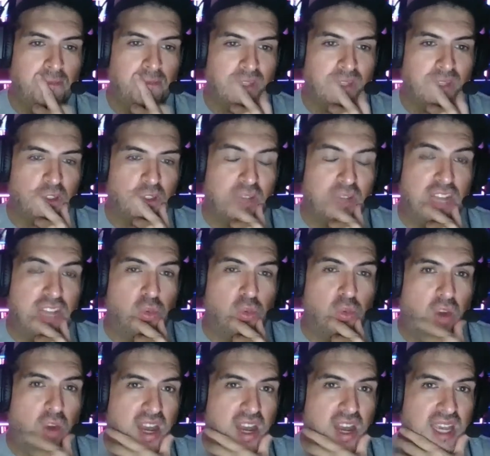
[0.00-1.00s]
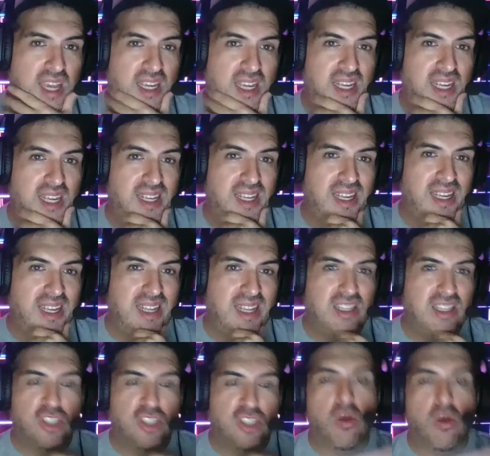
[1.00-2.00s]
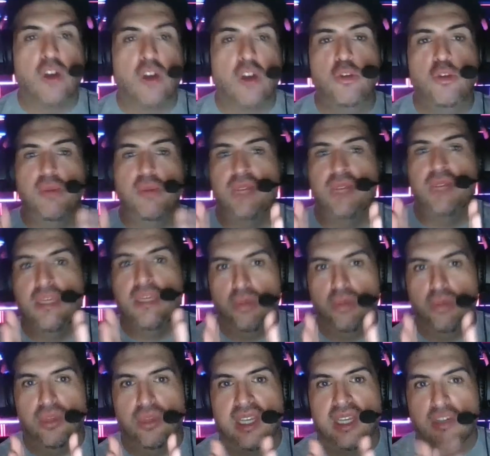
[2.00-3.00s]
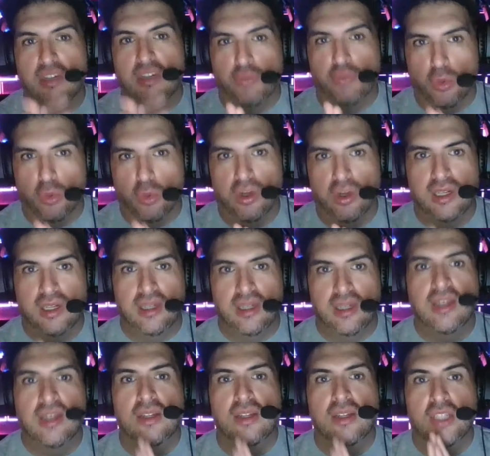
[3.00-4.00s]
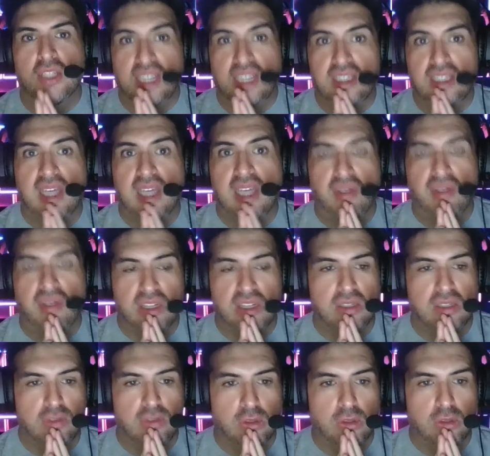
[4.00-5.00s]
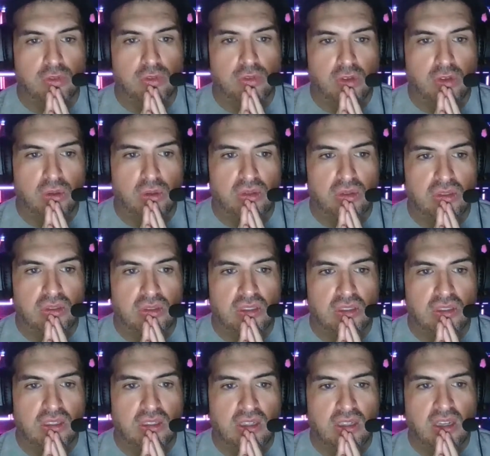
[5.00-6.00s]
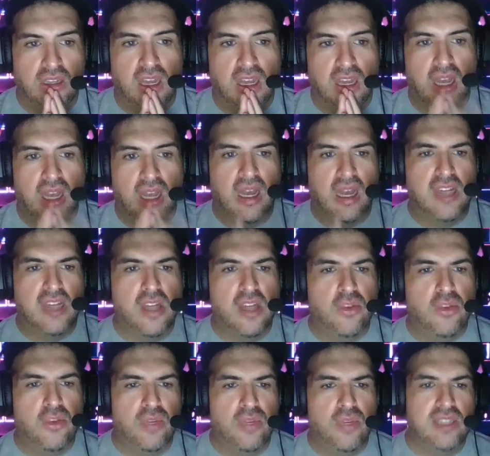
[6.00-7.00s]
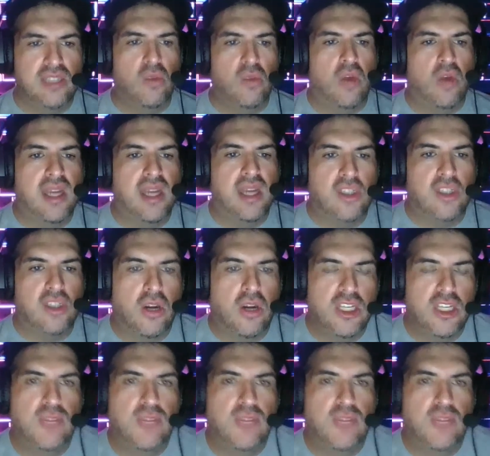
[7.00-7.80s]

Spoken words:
So that's why it's a small group of people that could afford to get the evidence of UFOs. Another reason why it's hard to get